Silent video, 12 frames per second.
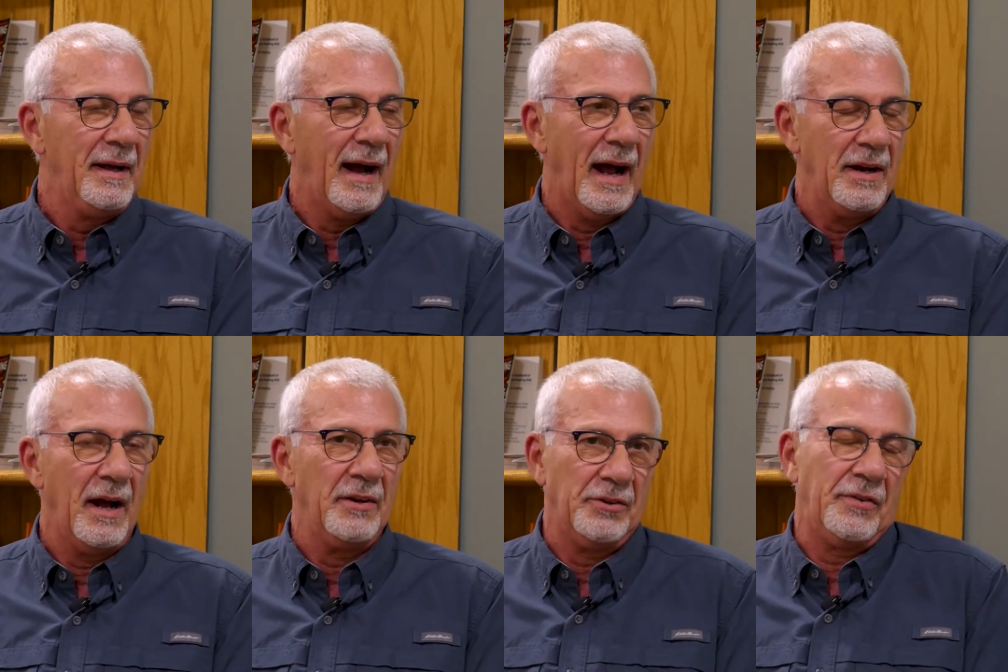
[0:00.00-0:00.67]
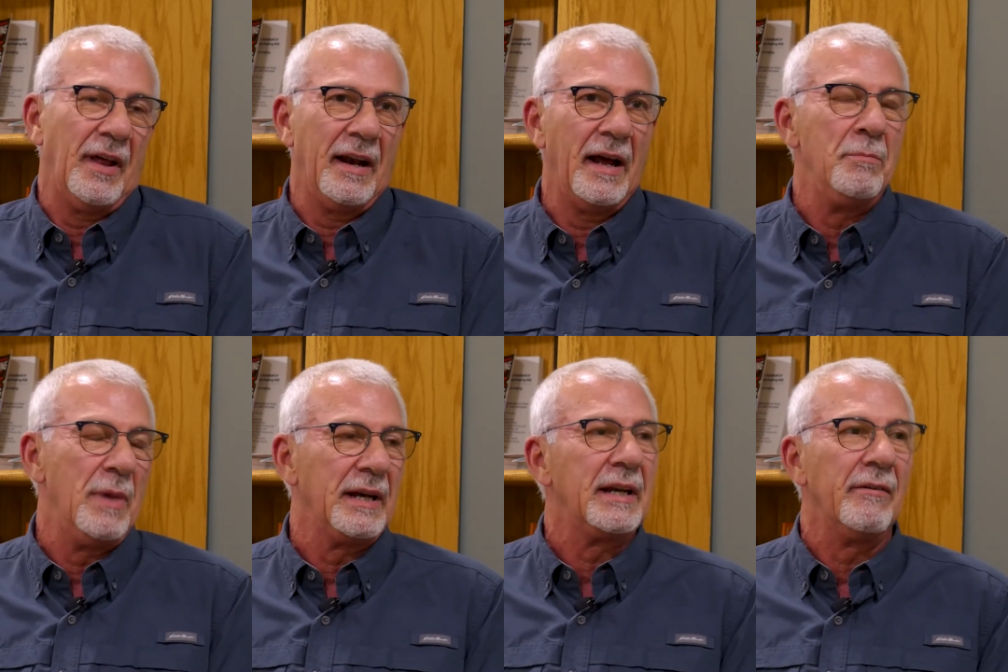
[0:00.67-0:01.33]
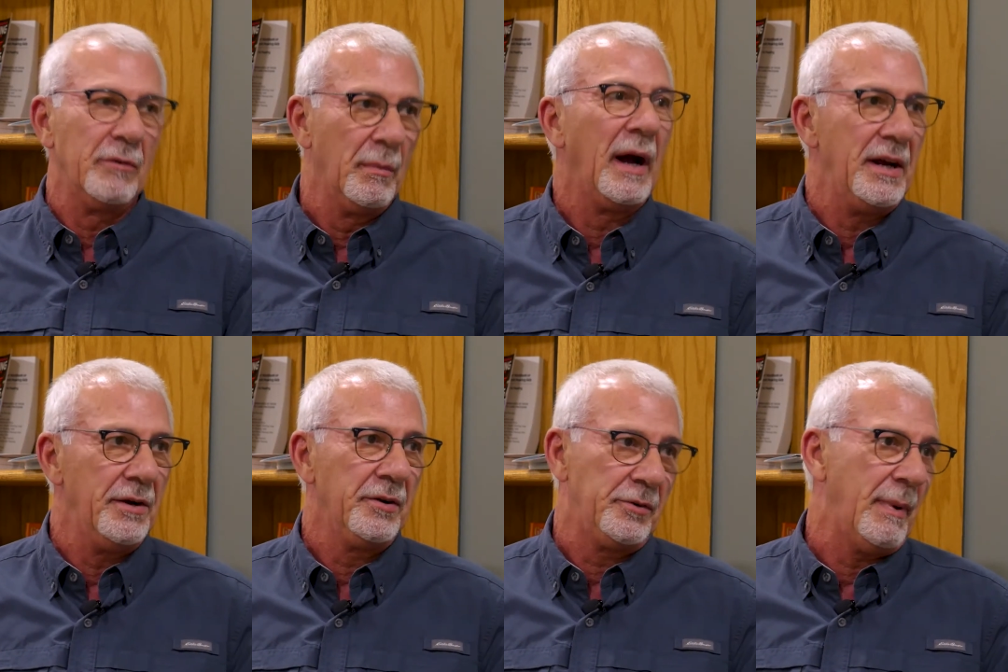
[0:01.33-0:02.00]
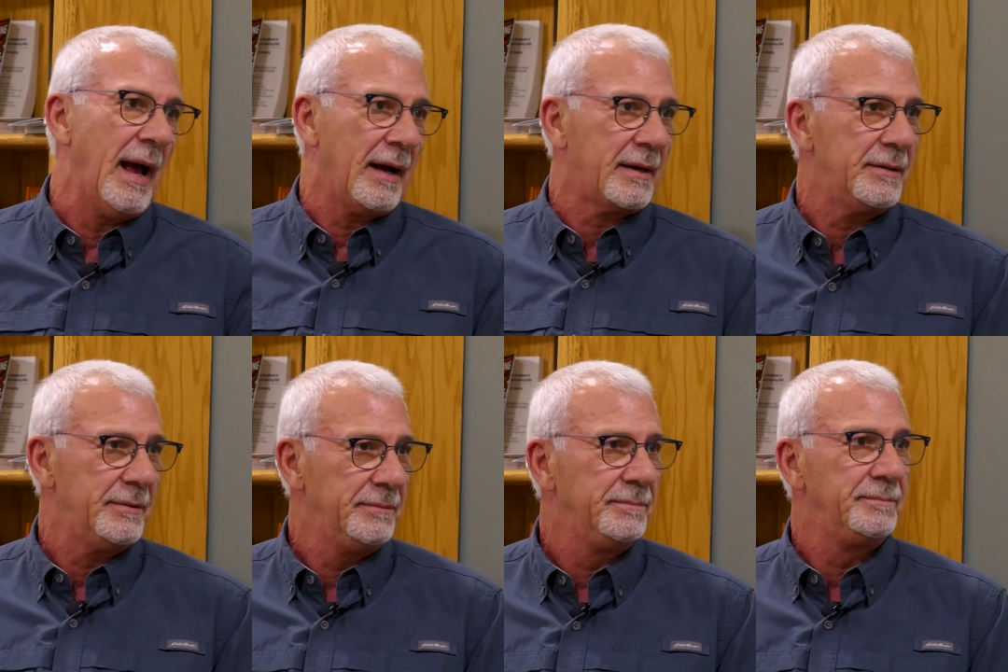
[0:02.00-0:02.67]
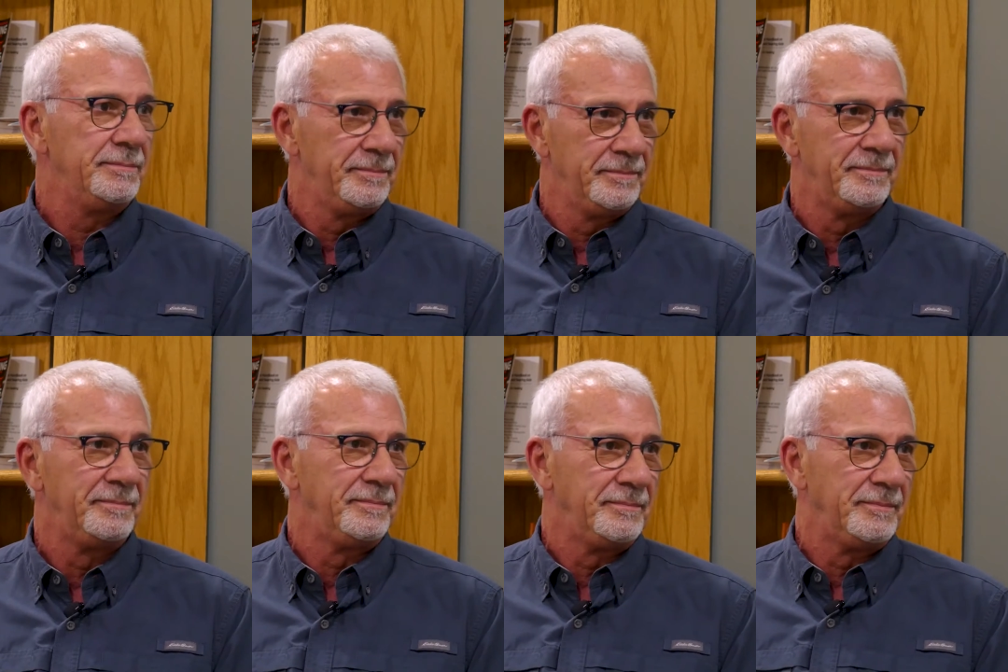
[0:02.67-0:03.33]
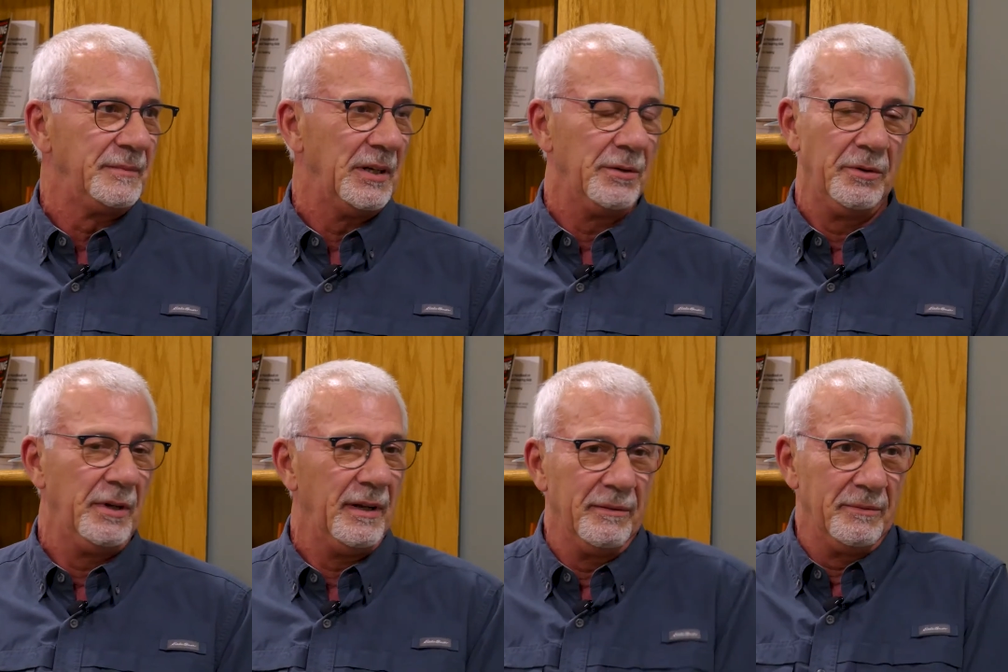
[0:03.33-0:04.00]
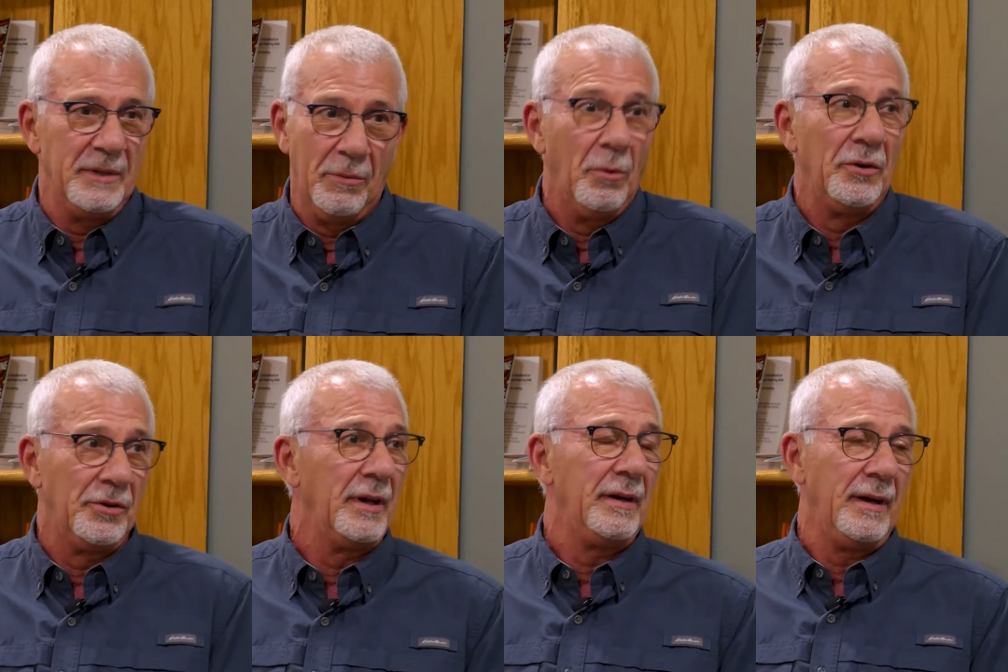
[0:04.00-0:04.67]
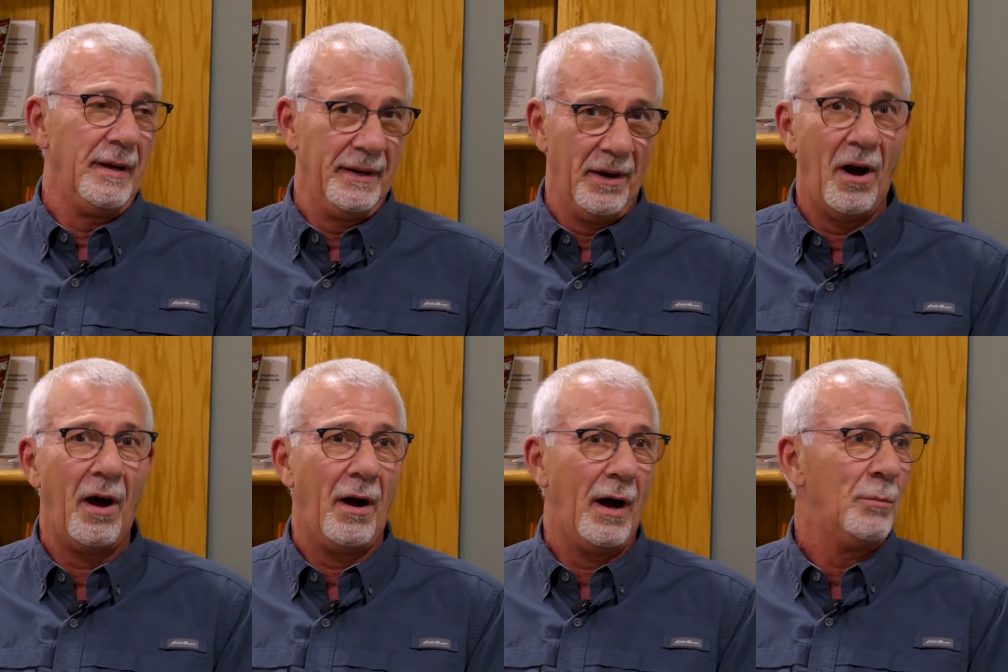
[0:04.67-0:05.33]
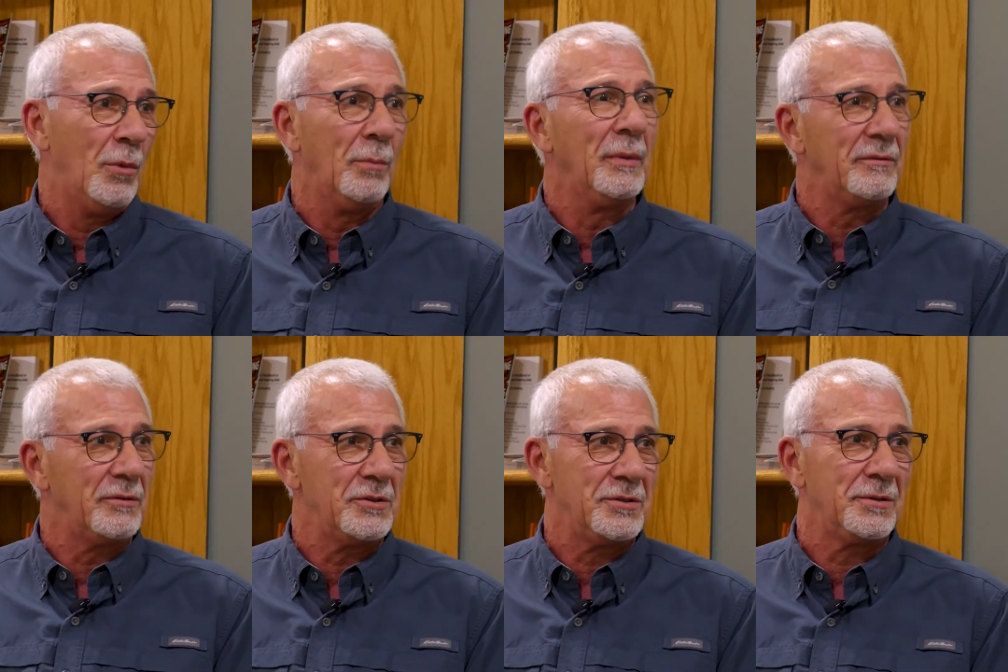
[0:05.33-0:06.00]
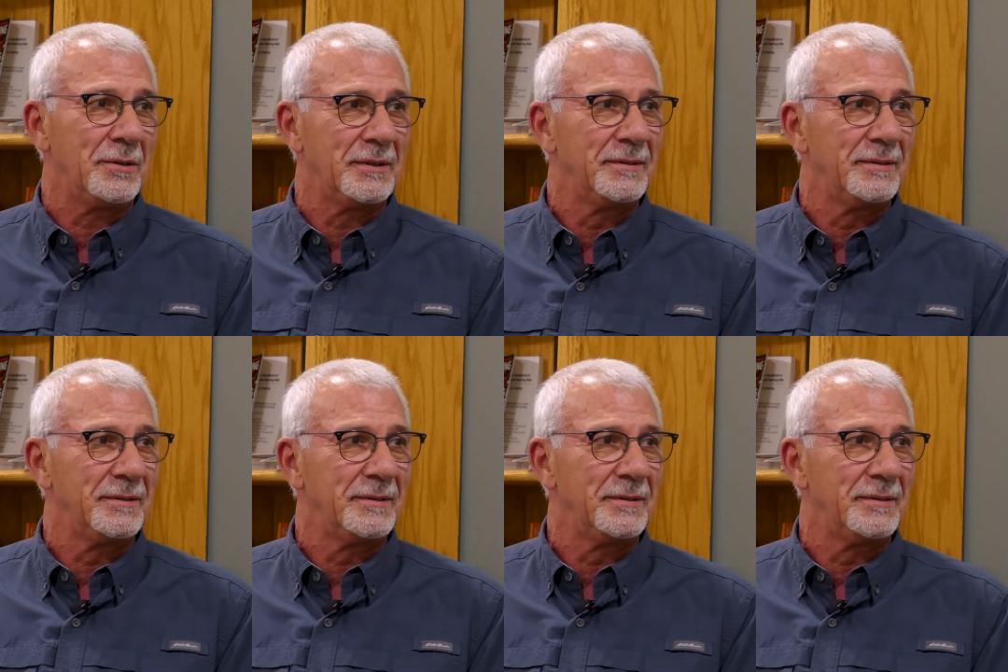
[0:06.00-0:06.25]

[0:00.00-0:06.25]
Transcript: I, I just thought I'd been given my ears back. And it, it was a, an aha moment for sure.